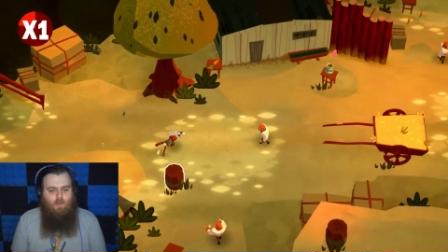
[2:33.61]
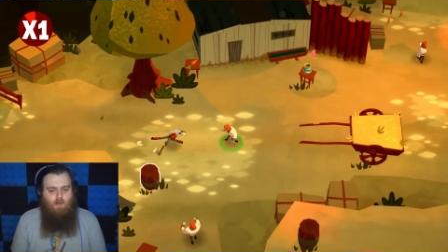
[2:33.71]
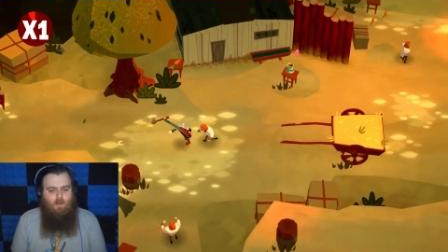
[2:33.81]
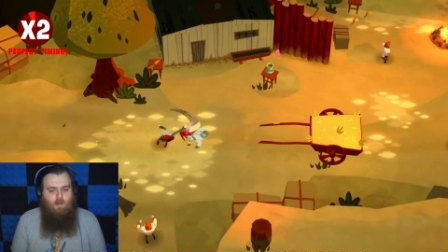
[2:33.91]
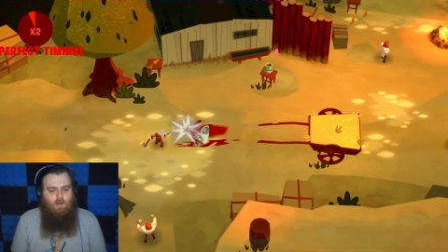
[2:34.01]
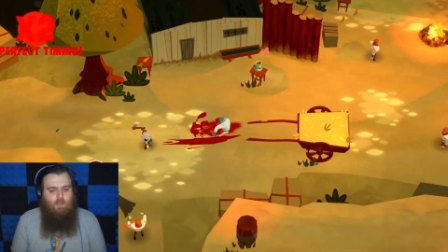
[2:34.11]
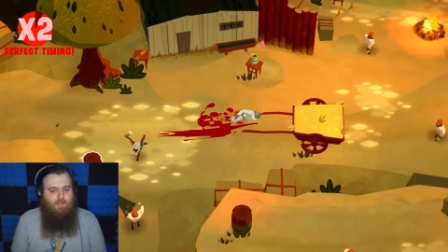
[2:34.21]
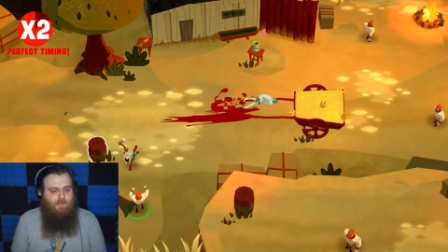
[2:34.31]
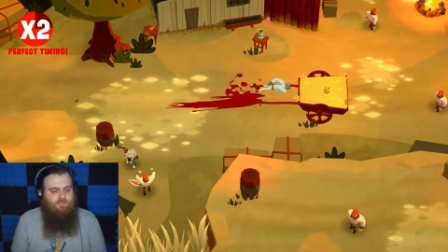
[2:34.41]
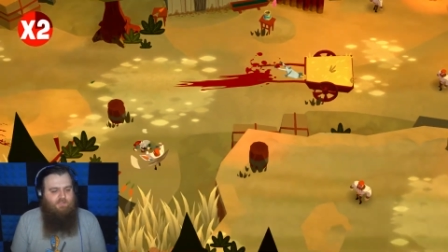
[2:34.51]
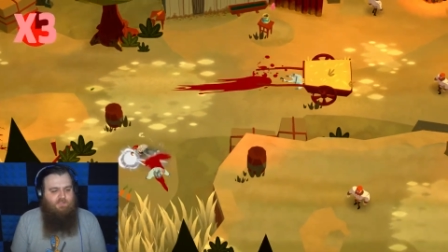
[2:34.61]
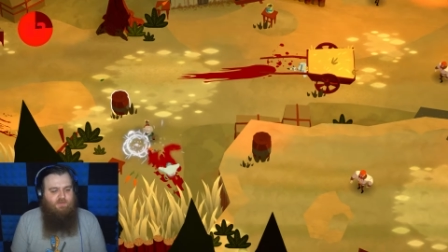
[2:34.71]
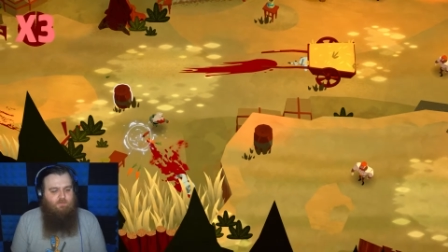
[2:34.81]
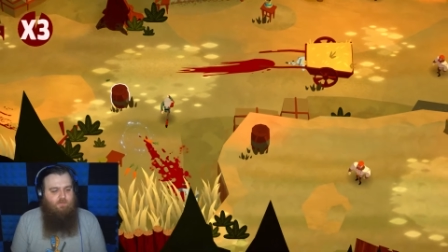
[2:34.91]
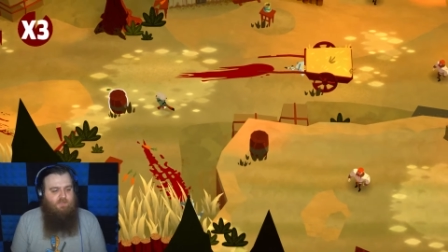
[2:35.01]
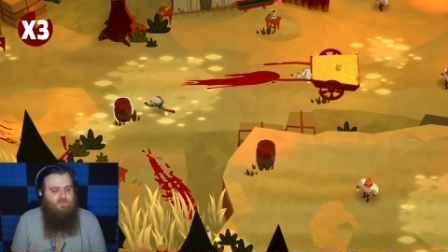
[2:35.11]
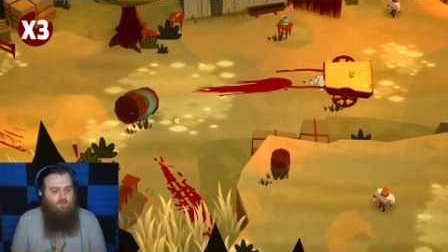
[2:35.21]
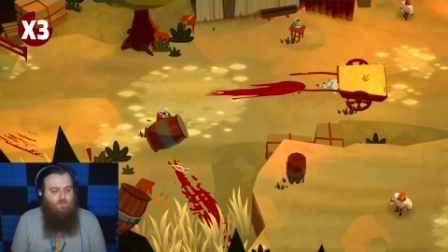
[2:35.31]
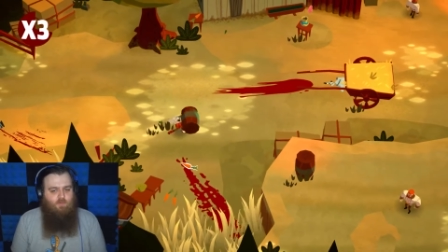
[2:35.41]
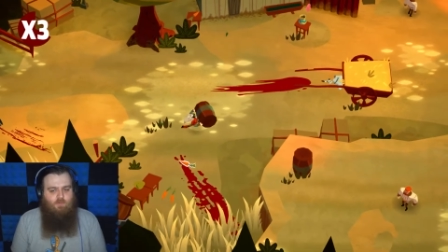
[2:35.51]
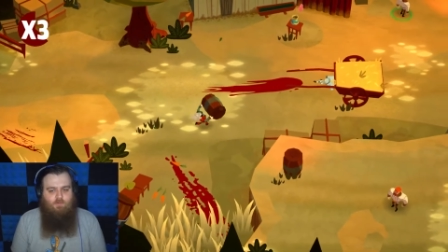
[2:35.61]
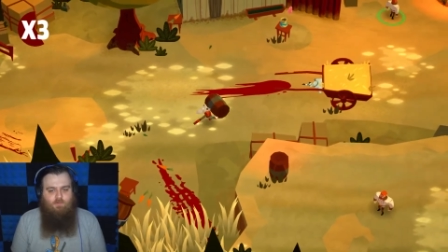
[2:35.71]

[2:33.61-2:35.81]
I like an instant respawn.